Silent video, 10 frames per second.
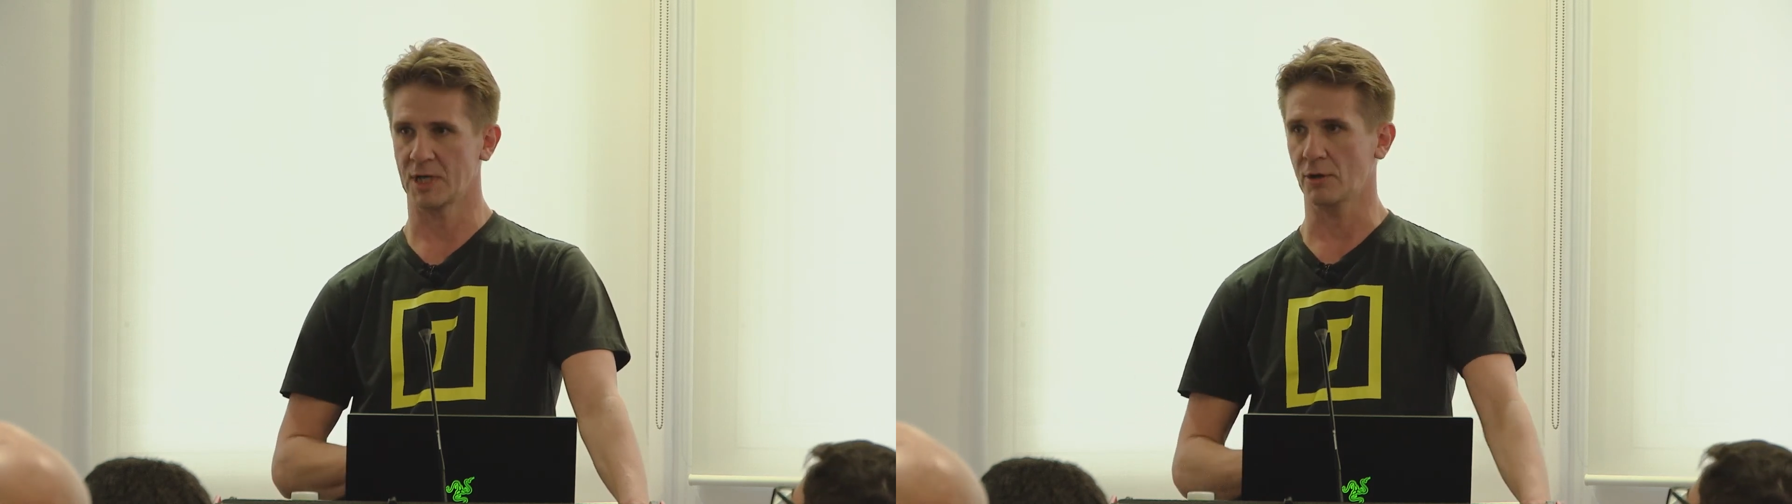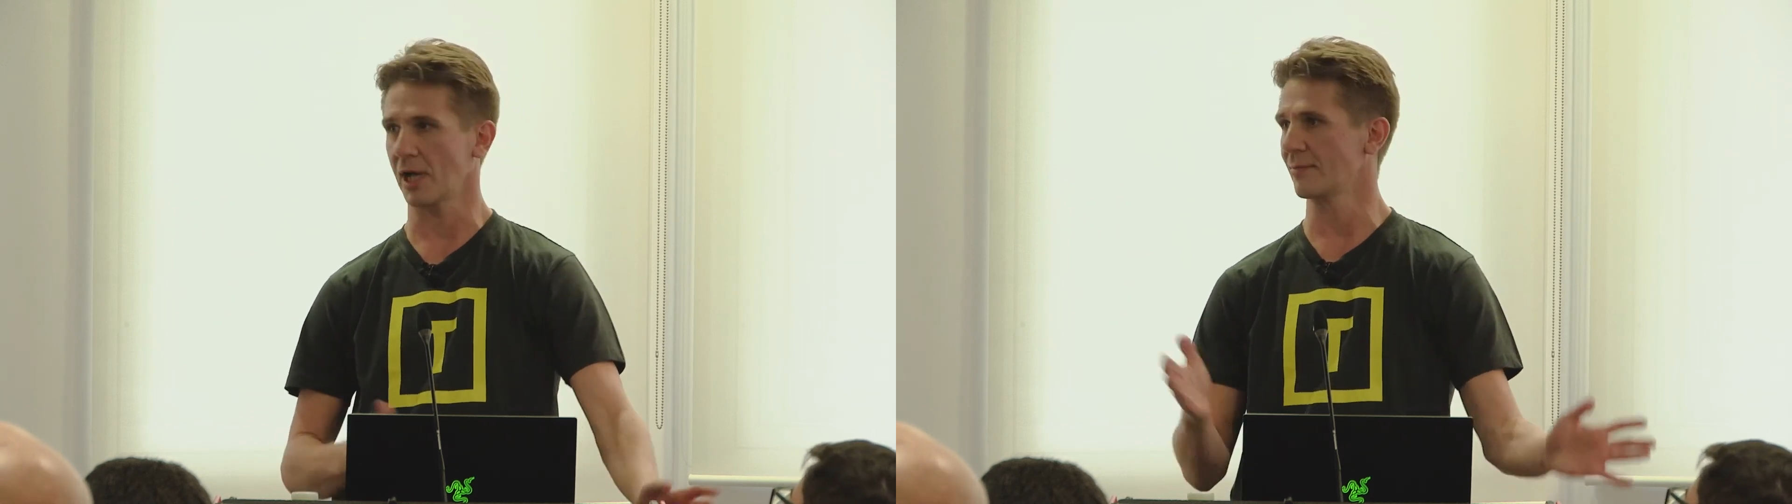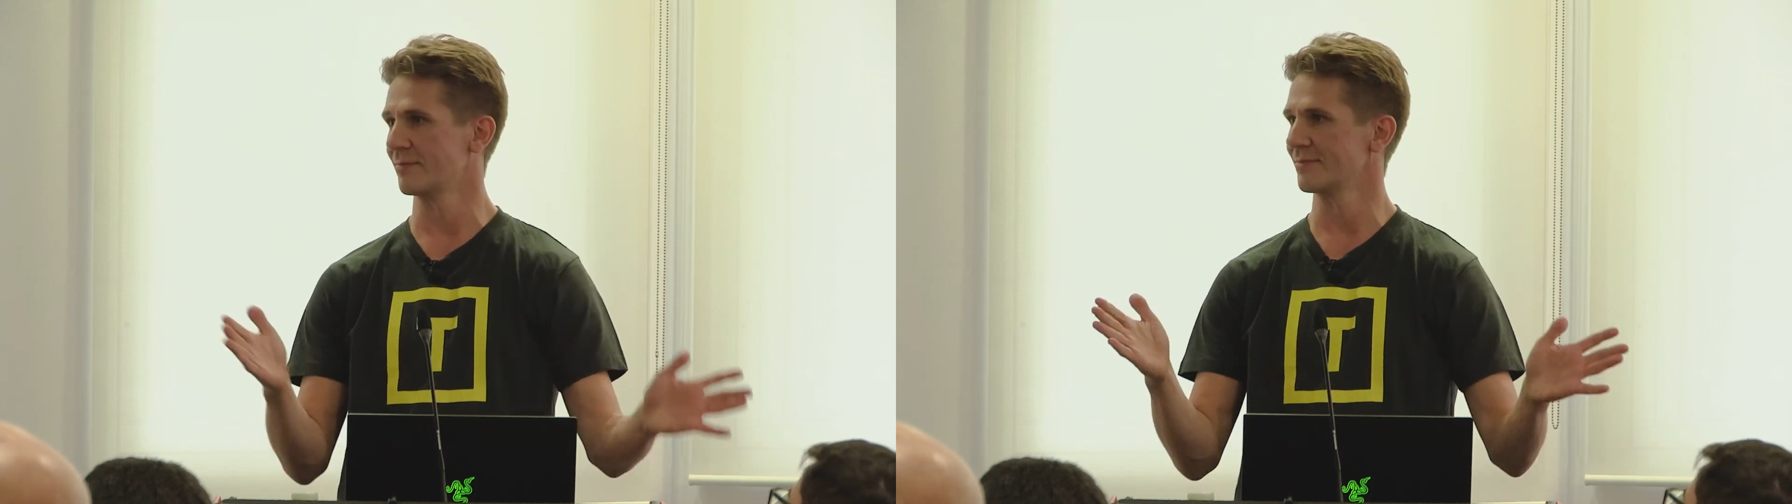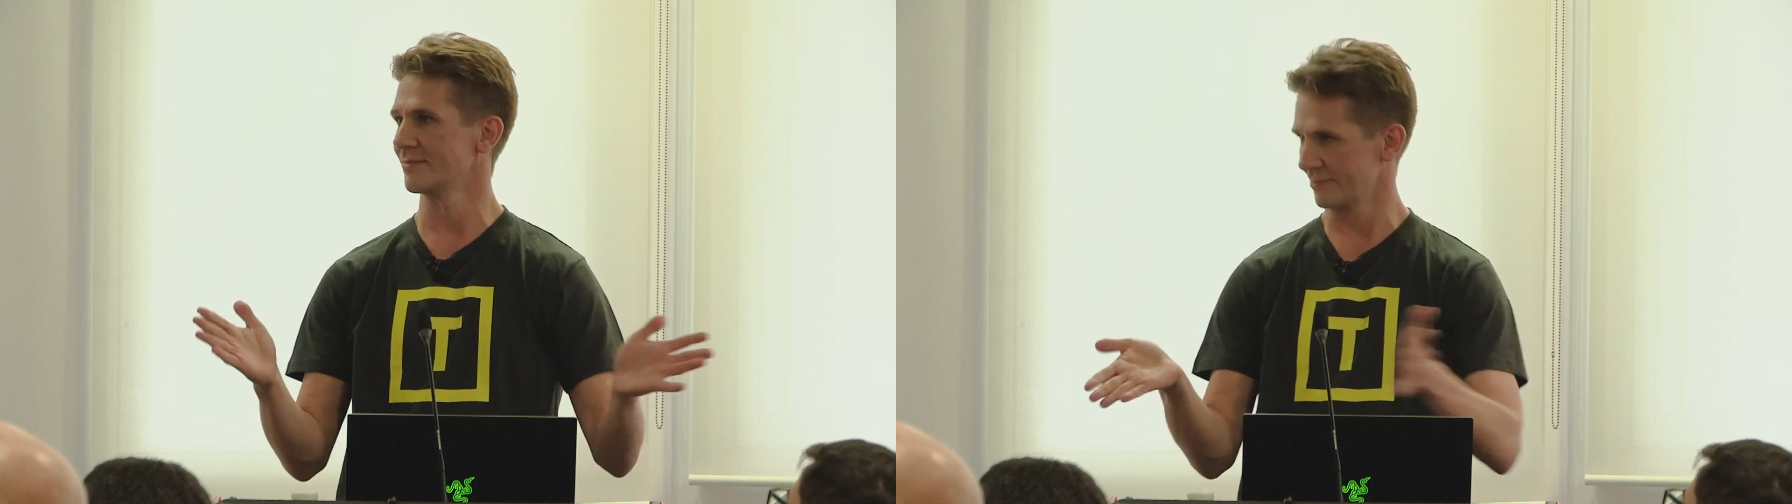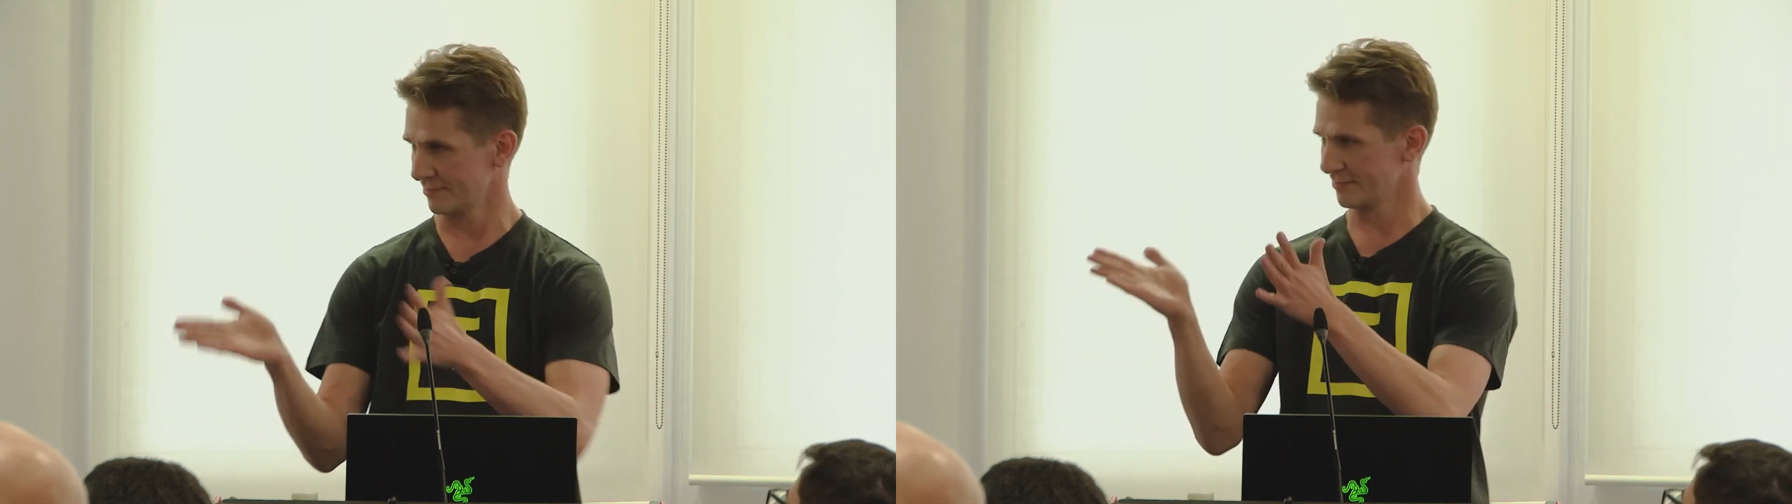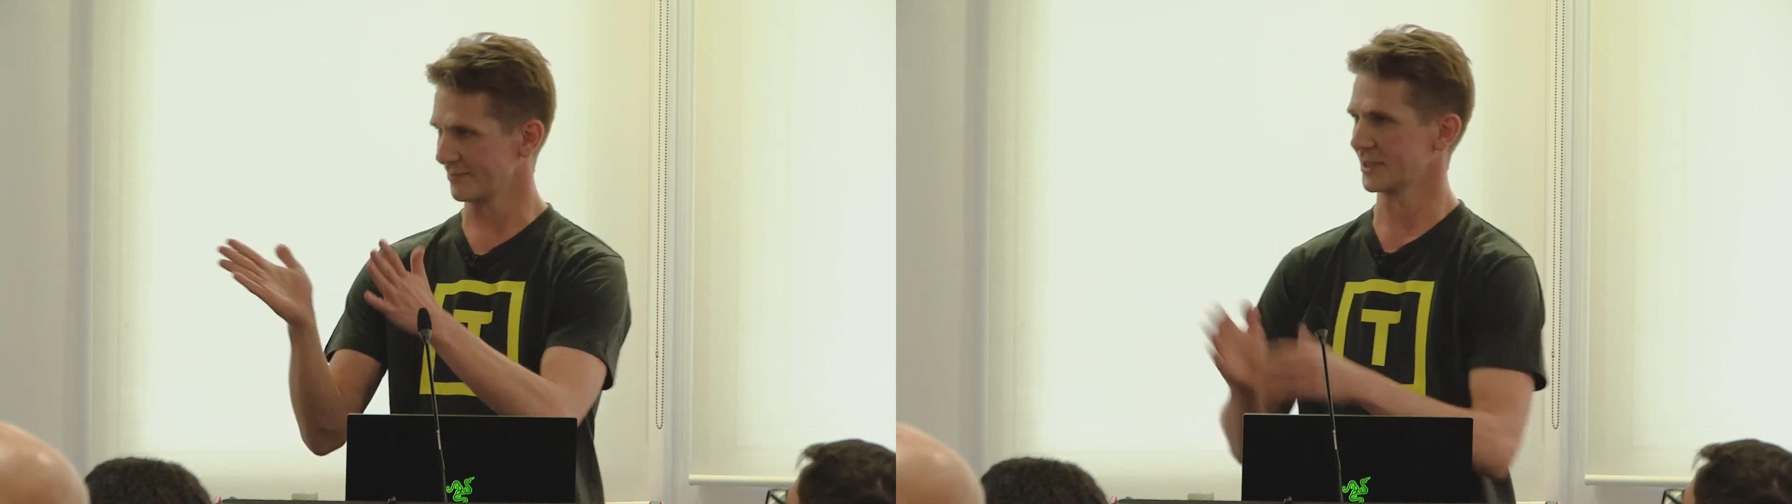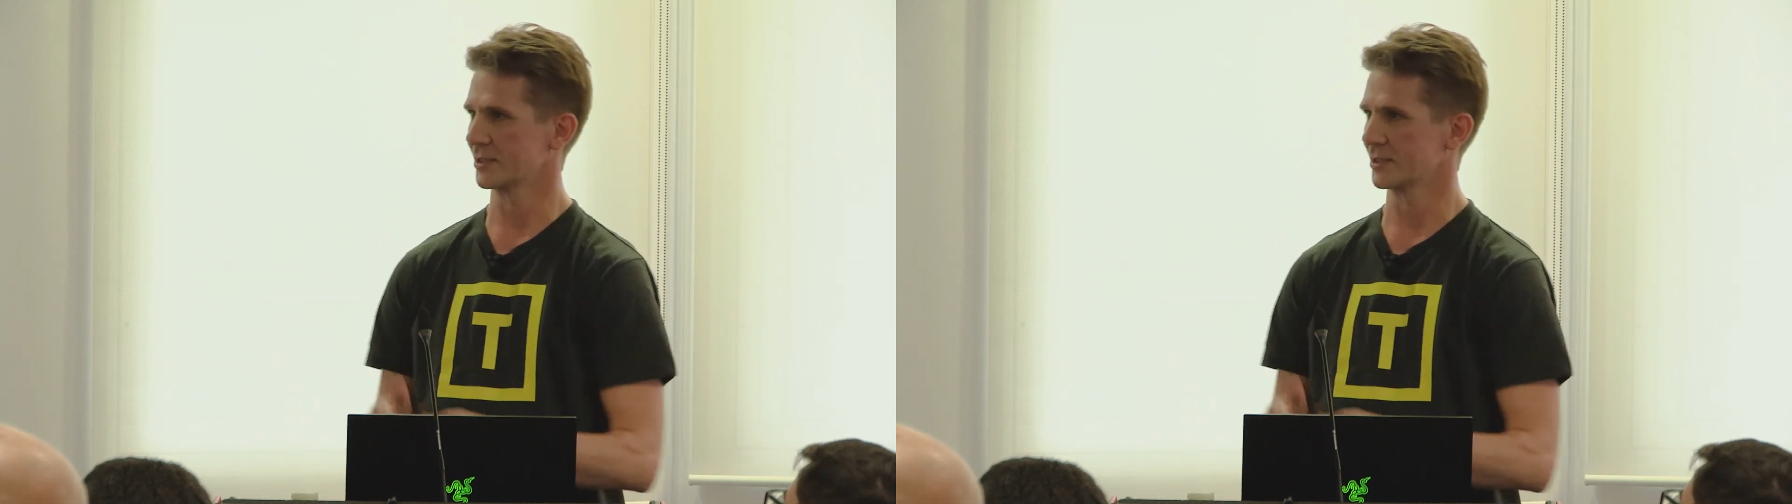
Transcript: Okay. I think